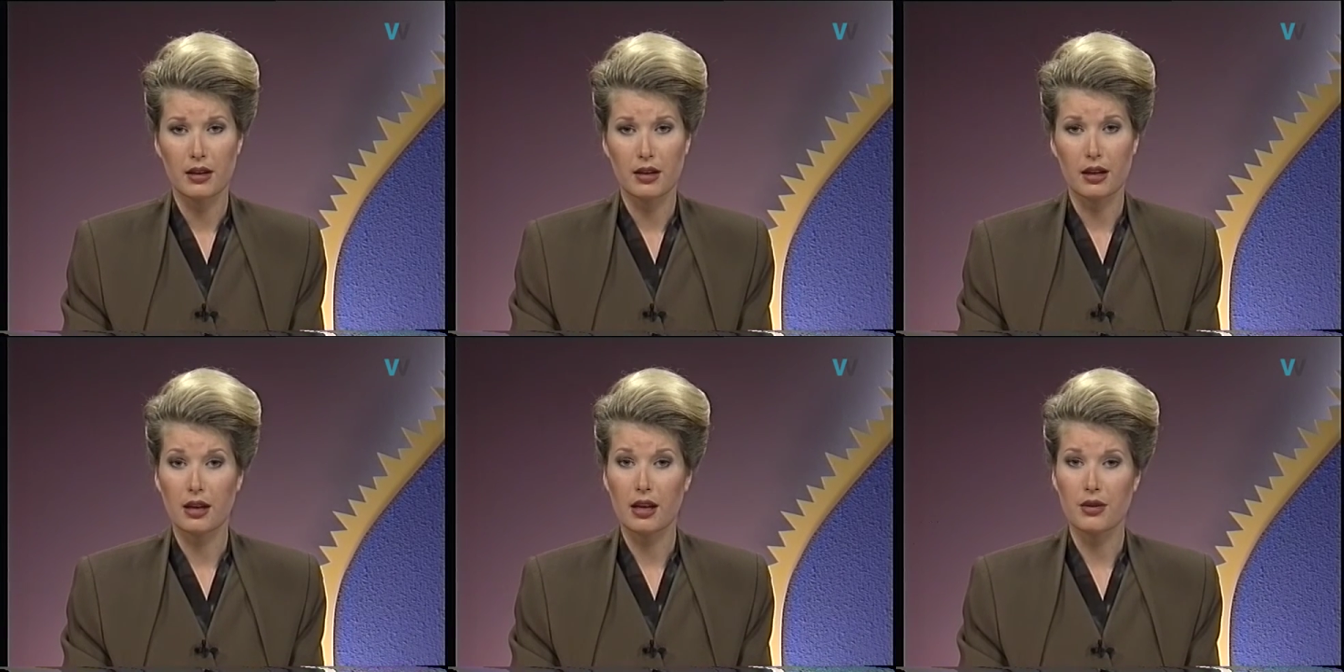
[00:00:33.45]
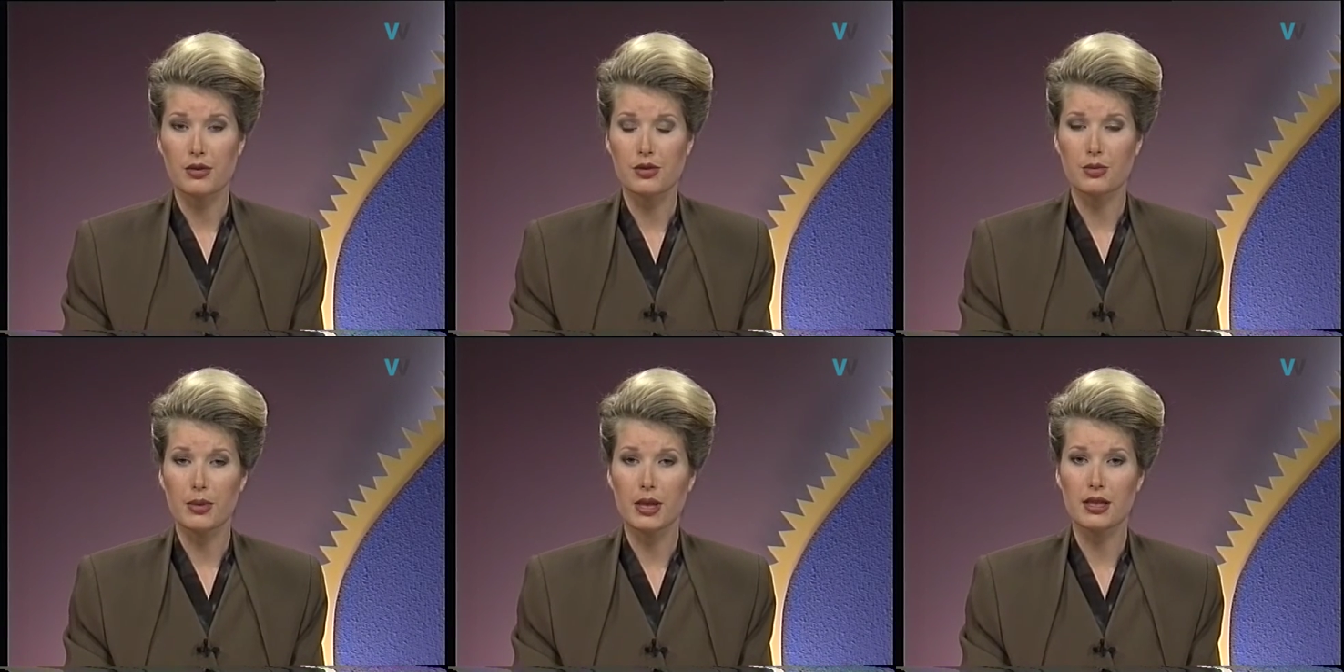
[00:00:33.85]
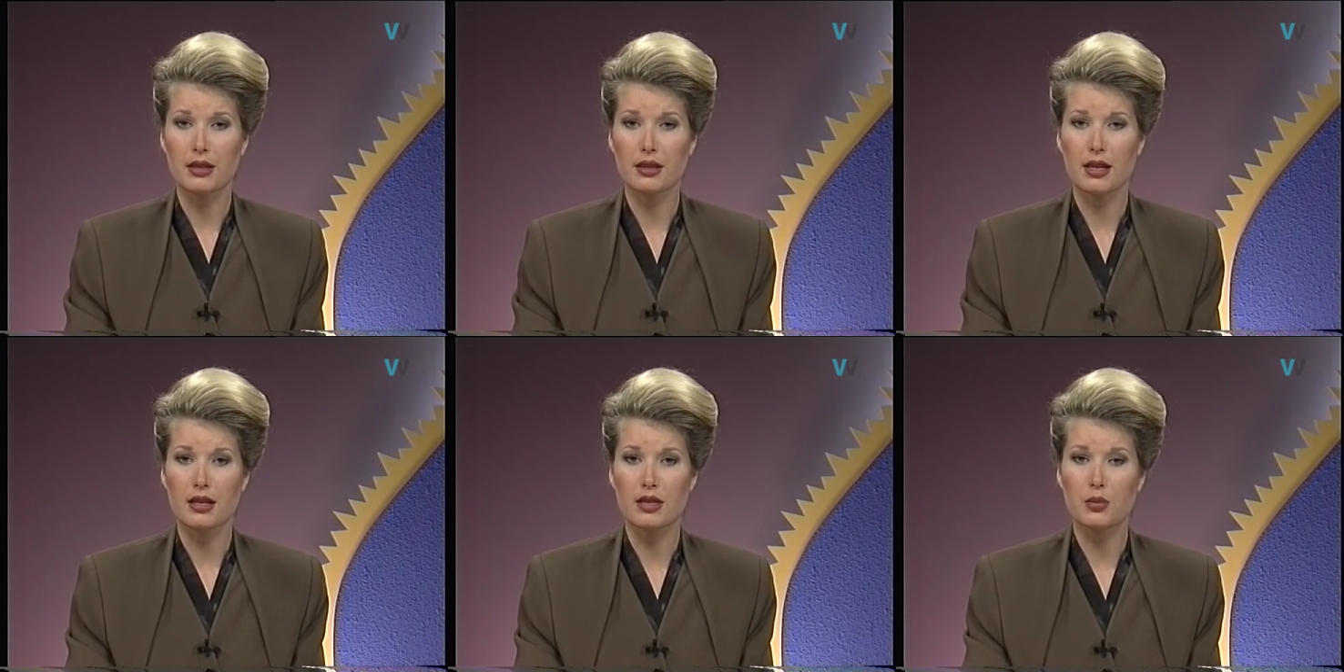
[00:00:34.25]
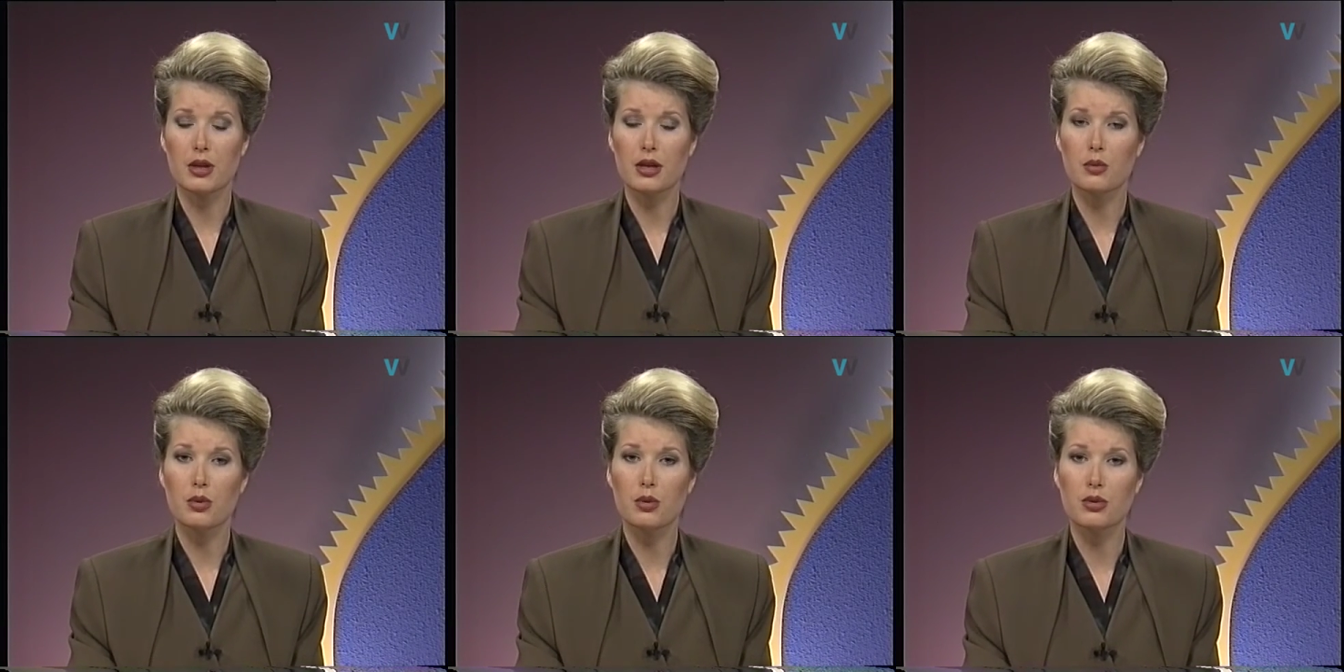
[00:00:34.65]
A council meeting next
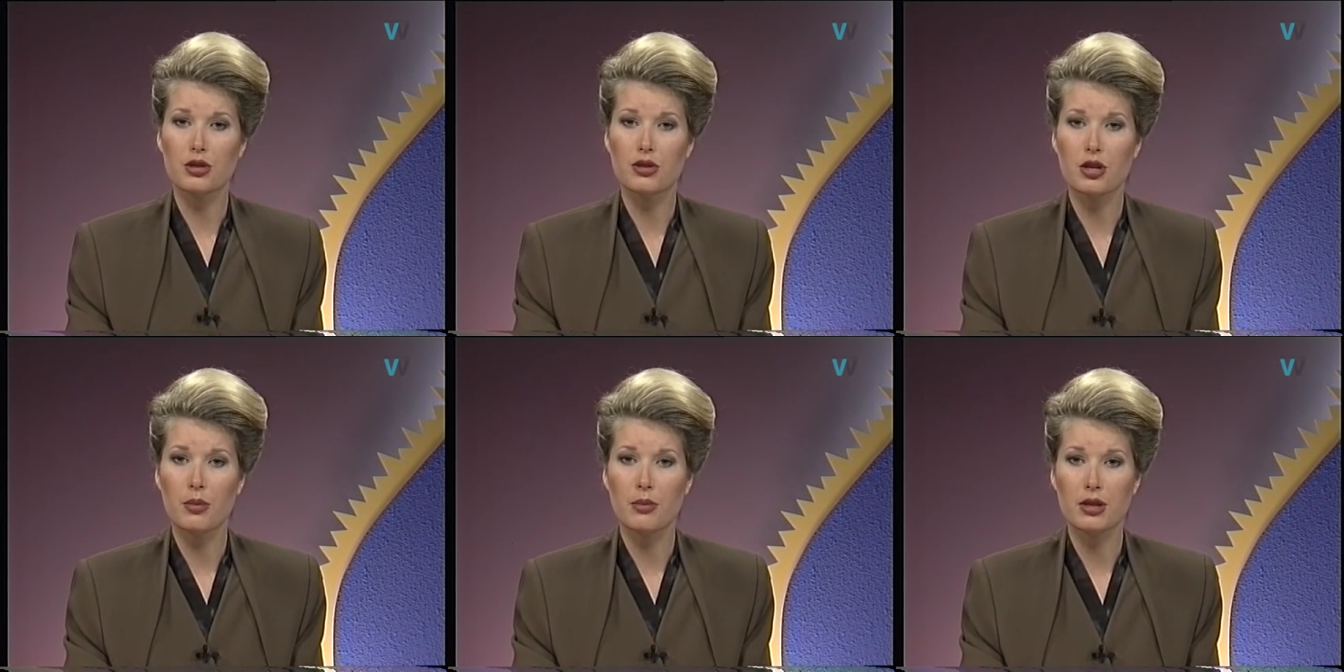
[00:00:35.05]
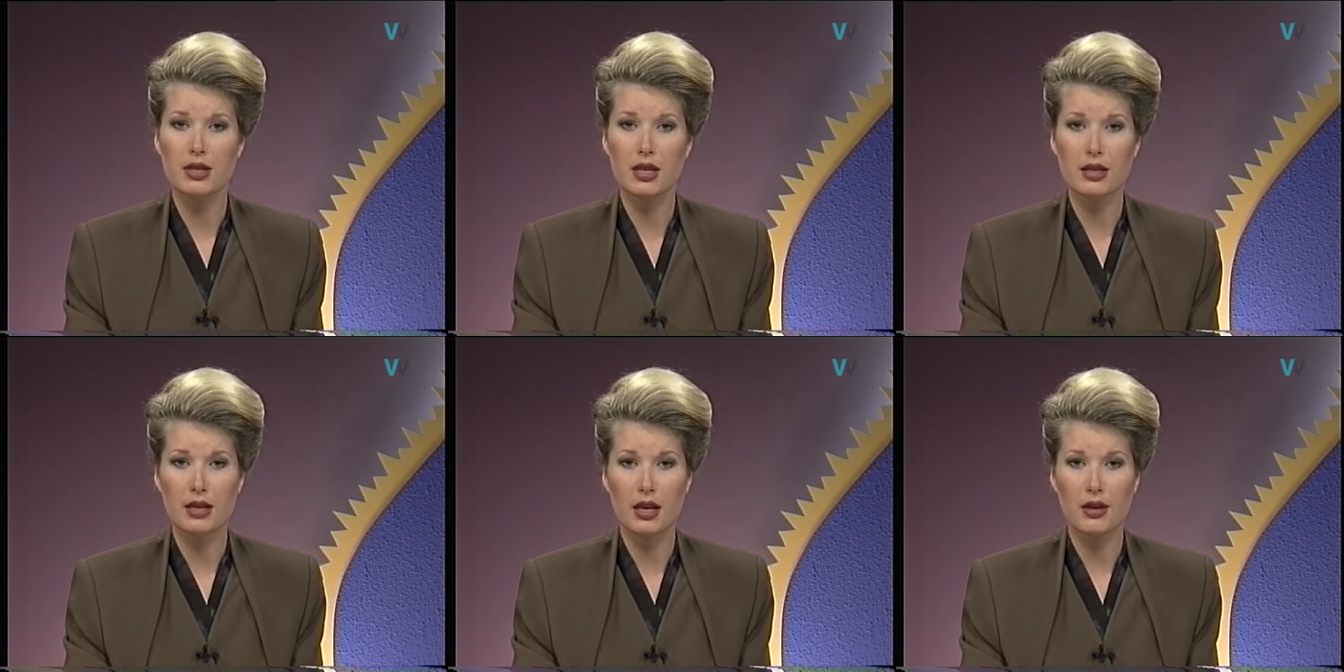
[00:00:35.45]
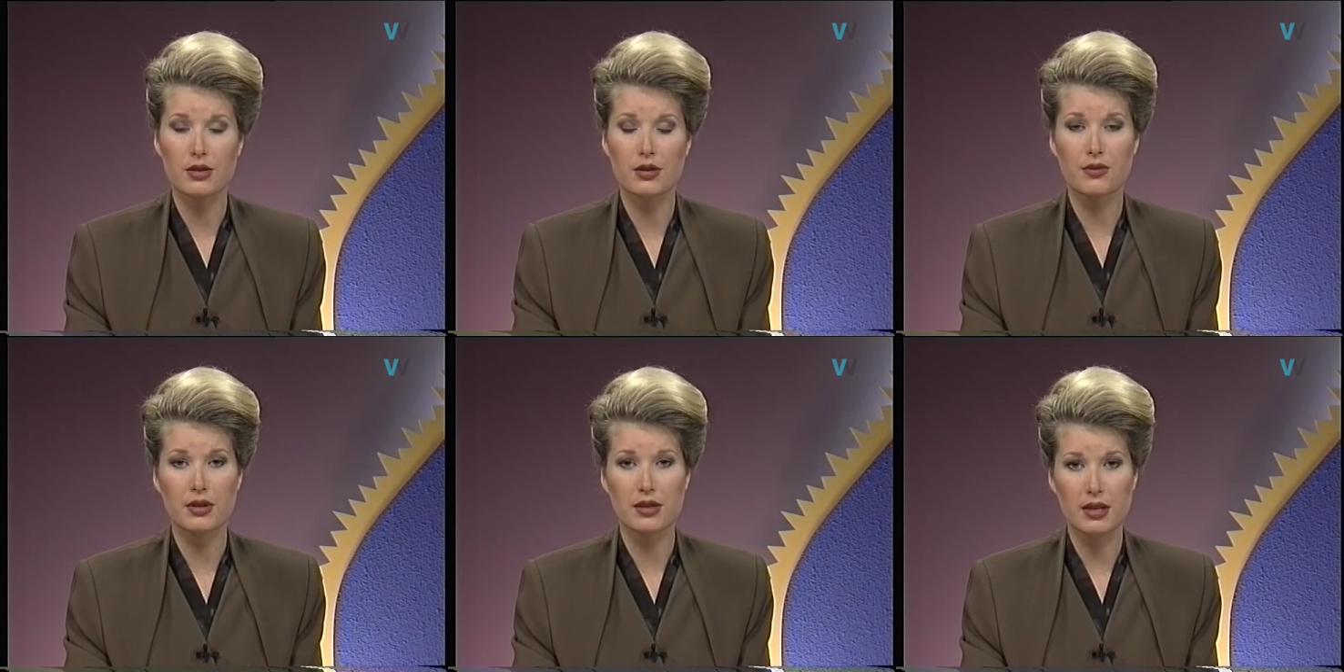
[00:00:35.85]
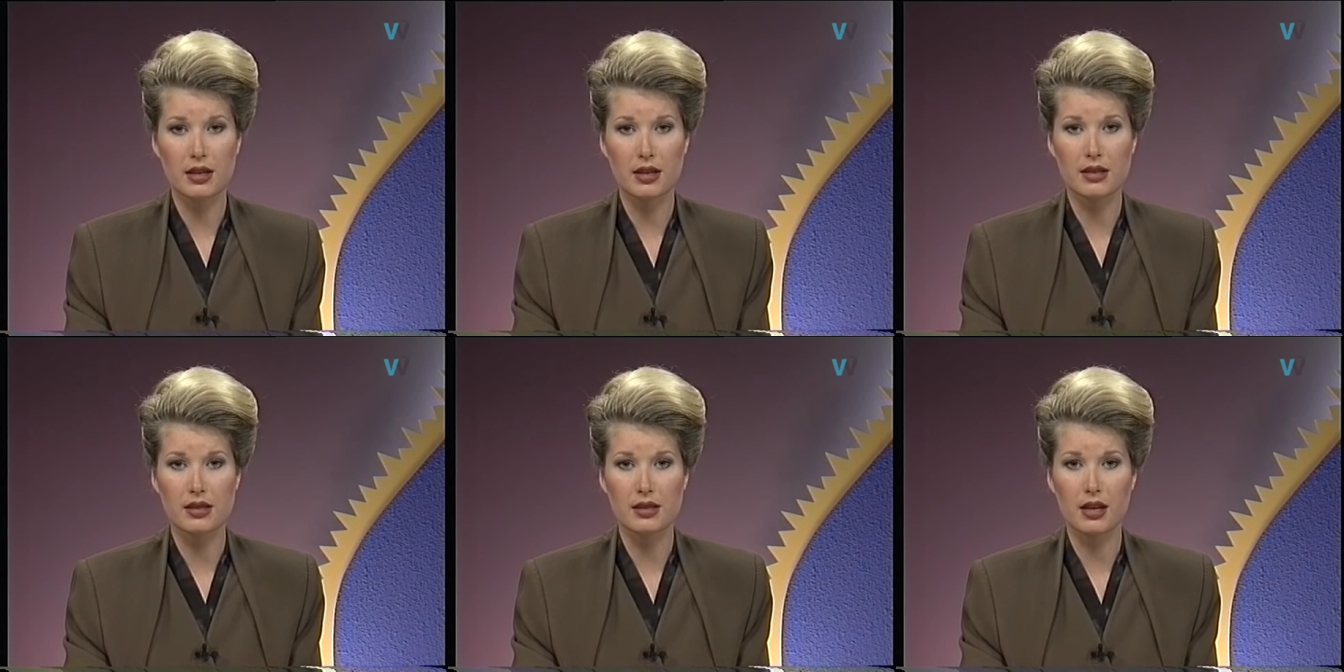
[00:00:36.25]
week will determine details of the
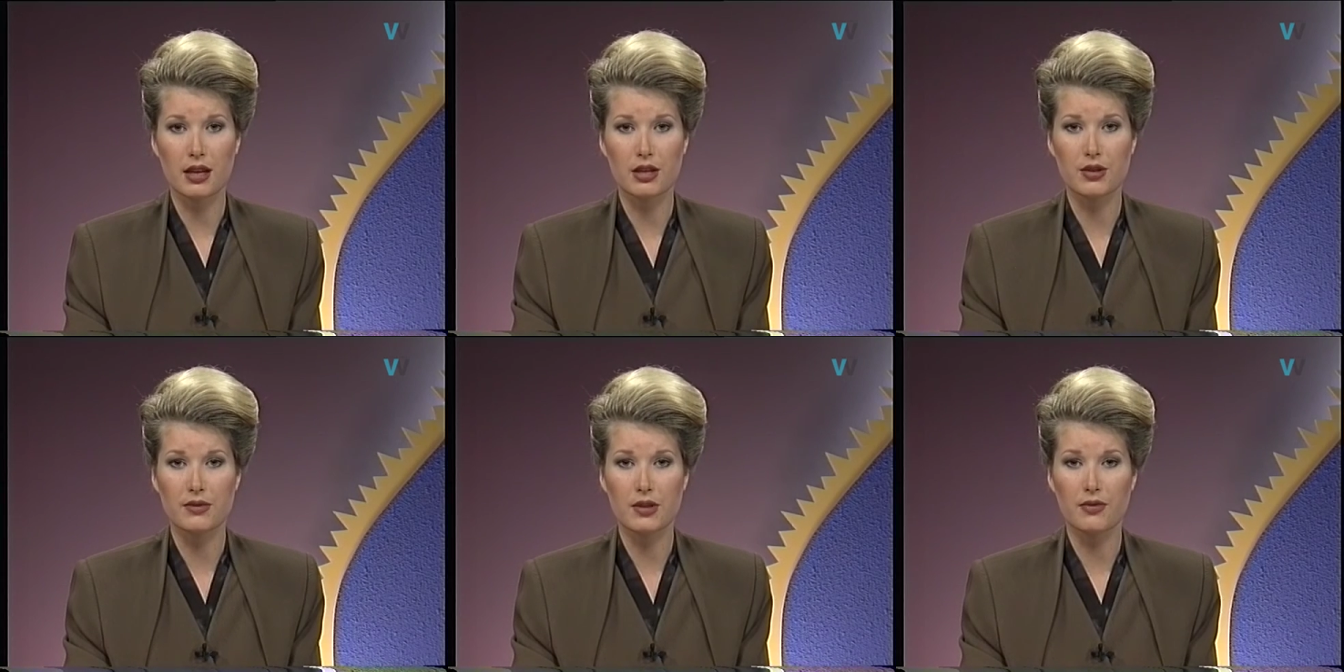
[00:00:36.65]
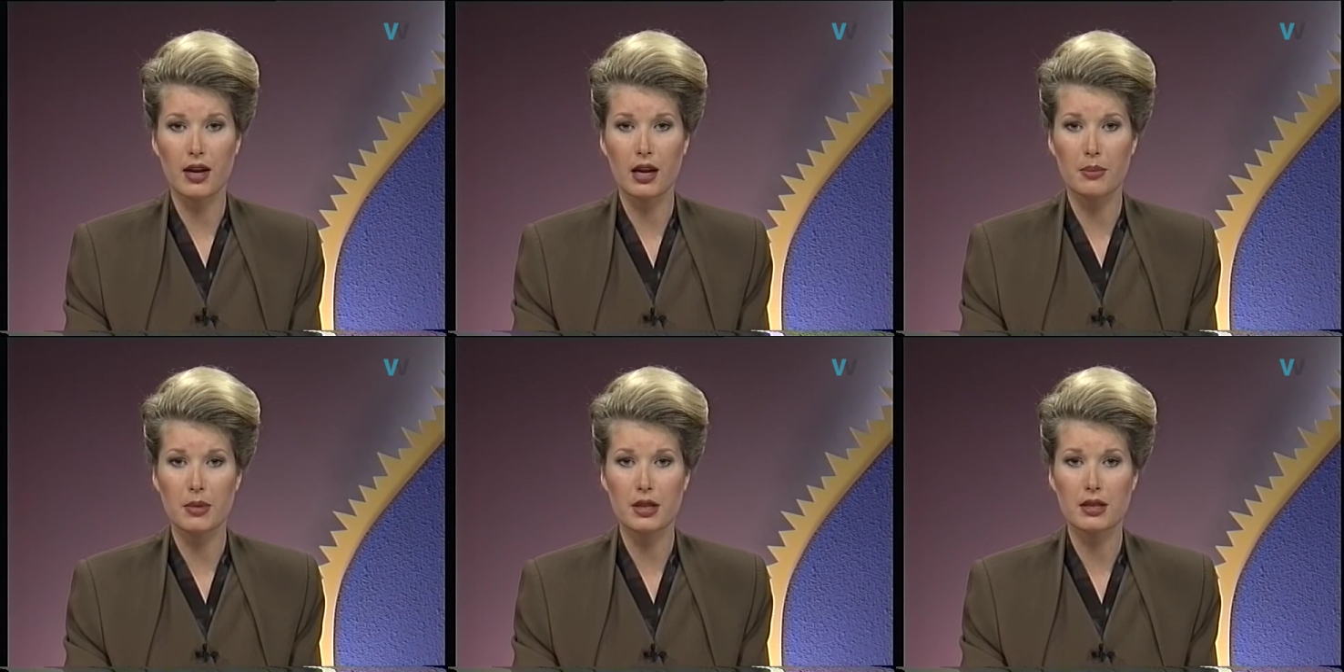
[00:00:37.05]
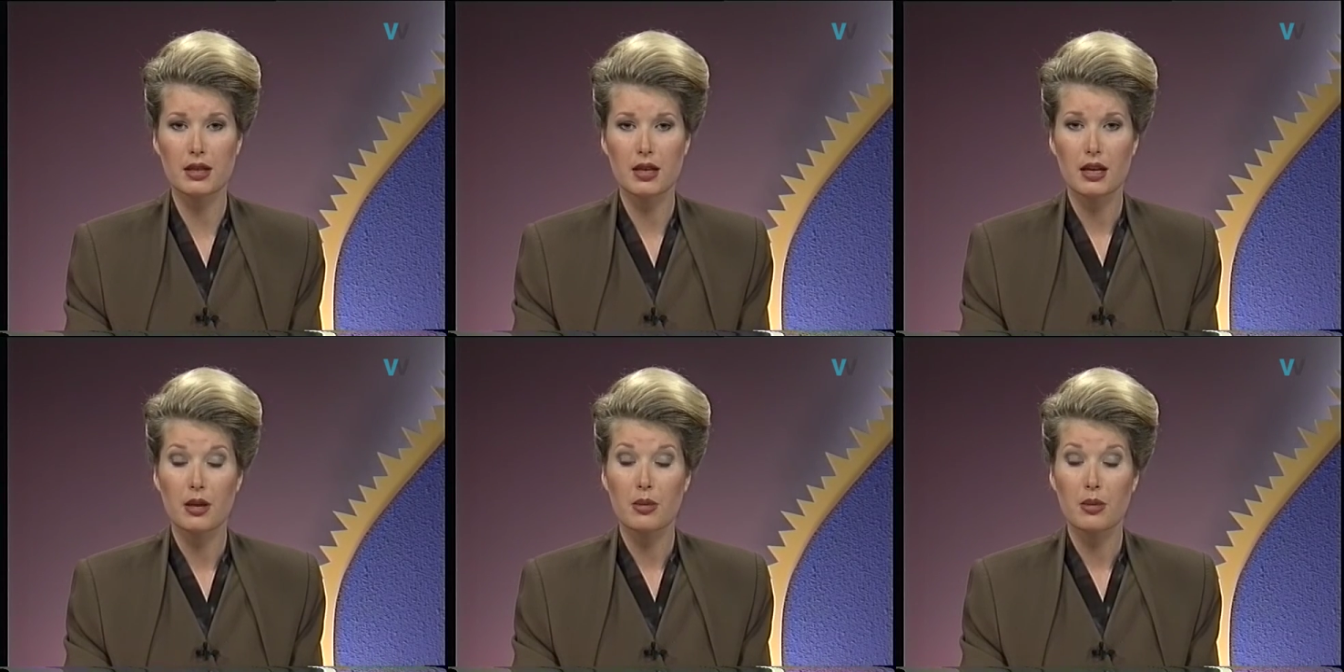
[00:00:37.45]
second stage of development,